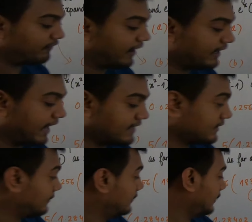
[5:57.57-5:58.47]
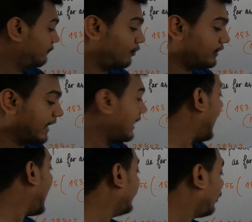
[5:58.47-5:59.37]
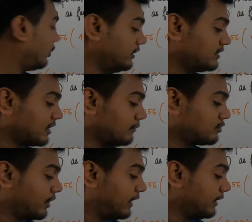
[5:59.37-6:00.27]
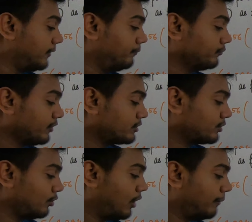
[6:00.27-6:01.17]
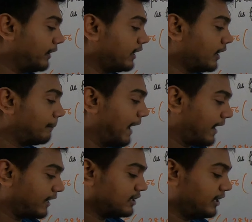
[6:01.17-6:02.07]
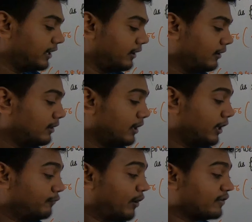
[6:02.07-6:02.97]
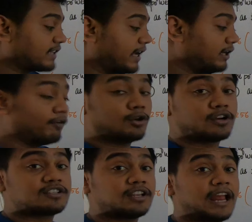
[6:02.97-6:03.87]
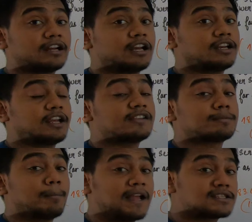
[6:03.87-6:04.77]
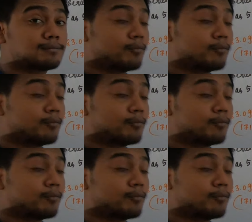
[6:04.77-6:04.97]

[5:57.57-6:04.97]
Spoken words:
the final answer. For that, add all these terms together. So I'm taking a bracket here. If you have a scientific notation calculator, it's much